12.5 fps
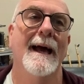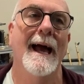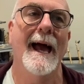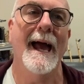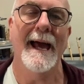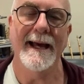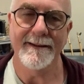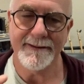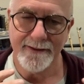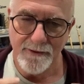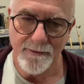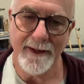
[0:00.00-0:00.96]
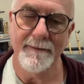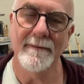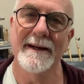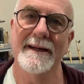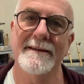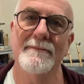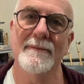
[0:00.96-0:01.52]
and
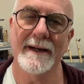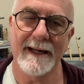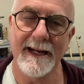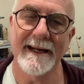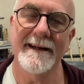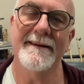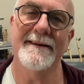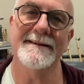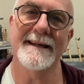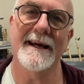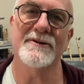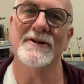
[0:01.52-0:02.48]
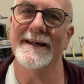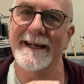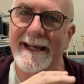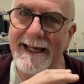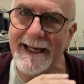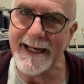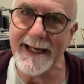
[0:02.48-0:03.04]
we're getting into this action
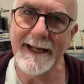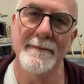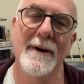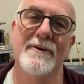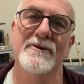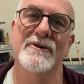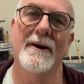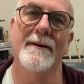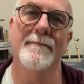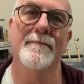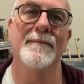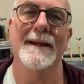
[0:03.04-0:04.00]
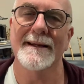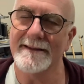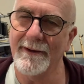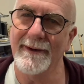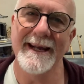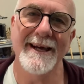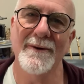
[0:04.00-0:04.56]
in motion. So an
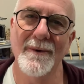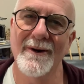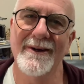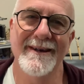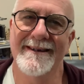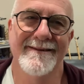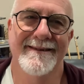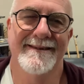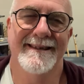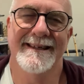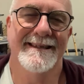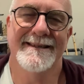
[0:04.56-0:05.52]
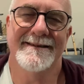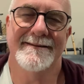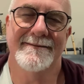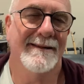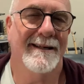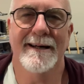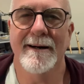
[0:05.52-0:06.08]
ing word is
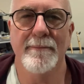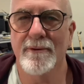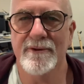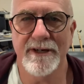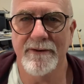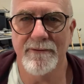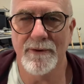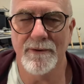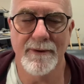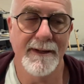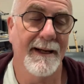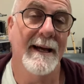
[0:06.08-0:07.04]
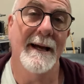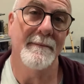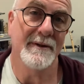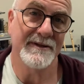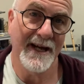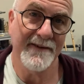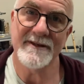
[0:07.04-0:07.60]
a bullshit rule. But you
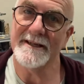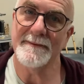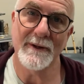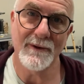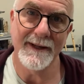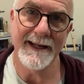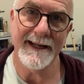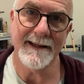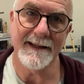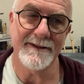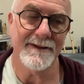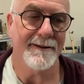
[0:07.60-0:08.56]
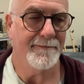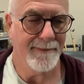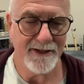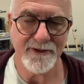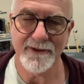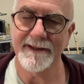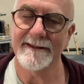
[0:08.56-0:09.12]
have to just be good at English. Make
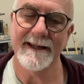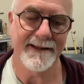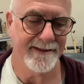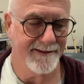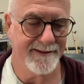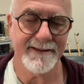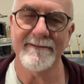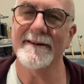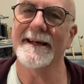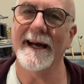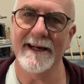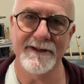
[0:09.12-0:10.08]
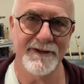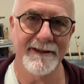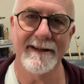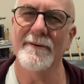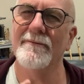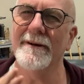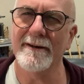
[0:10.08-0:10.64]
sure your sentences are engaging, they're
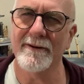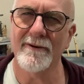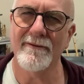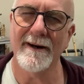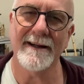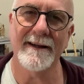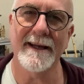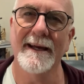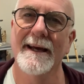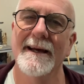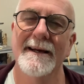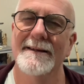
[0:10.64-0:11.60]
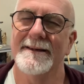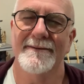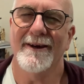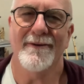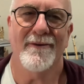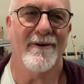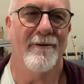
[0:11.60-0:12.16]
written correctly. So don't
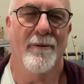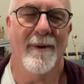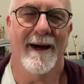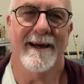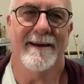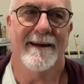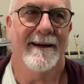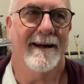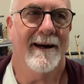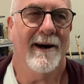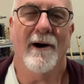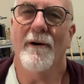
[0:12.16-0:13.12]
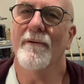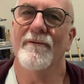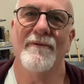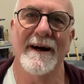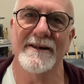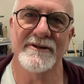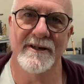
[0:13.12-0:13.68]
throw away a whole
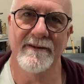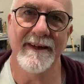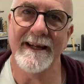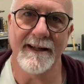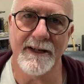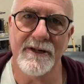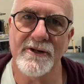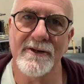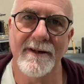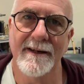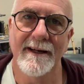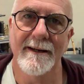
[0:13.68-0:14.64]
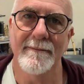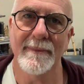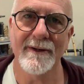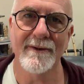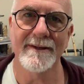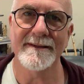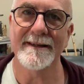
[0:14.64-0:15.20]
function of English
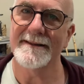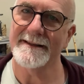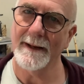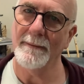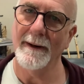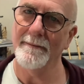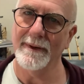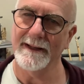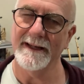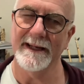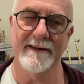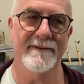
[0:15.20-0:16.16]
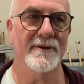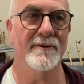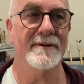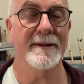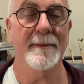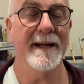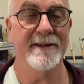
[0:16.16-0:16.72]
because someone believes or
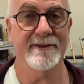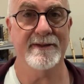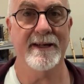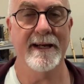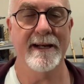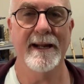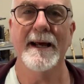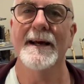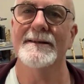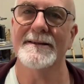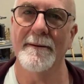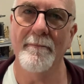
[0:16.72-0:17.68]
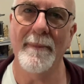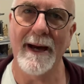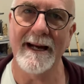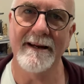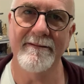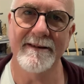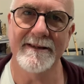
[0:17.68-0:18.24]
someone has seen some badly
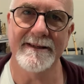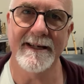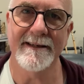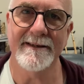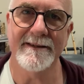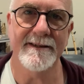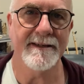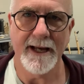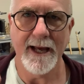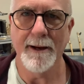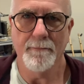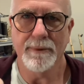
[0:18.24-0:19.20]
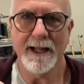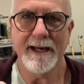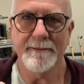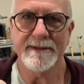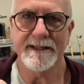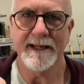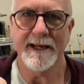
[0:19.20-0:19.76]
written sentences and blames
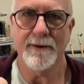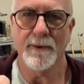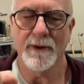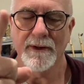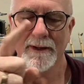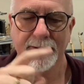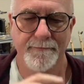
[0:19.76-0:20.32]
the ing word.